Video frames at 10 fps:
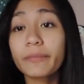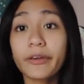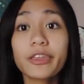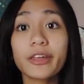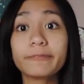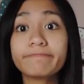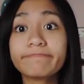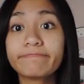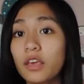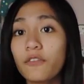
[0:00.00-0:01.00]
pretty much it.
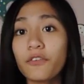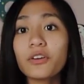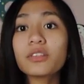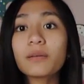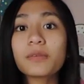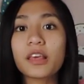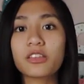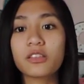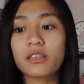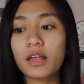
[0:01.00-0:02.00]
The first
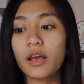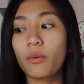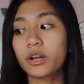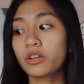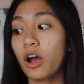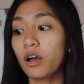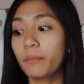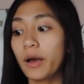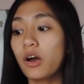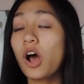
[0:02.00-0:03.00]
obsessions that I want to talk
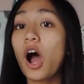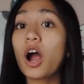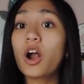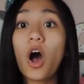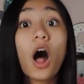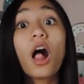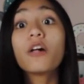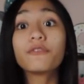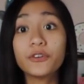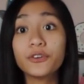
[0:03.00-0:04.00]
about are
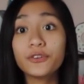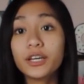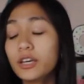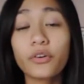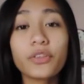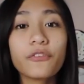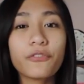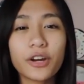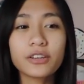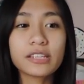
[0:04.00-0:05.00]
all food. So the
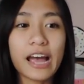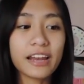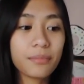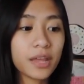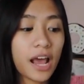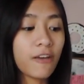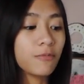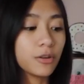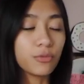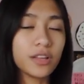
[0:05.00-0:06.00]
first item that
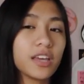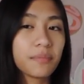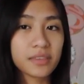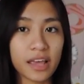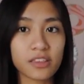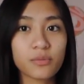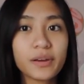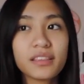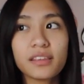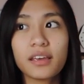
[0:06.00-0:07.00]
I've been really obsessed
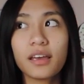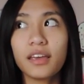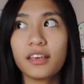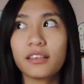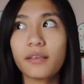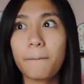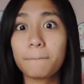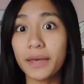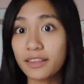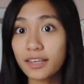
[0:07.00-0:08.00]
with is
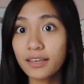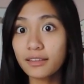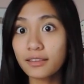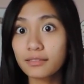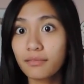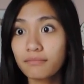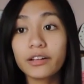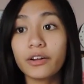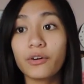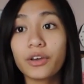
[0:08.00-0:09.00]
biscuits. I
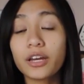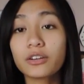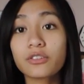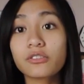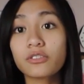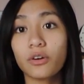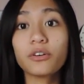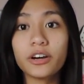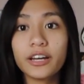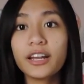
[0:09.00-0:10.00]
don't know, they are just
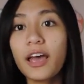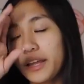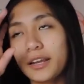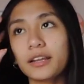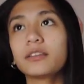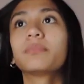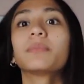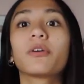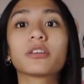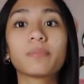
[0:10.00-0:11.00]
so good. But to
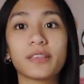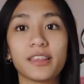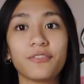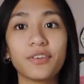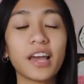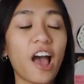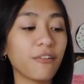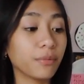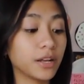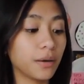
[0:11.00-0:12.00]
be more specific,
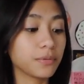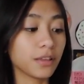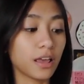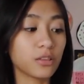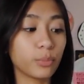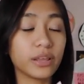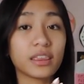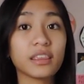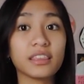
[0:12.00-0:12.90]
I've been obsessed with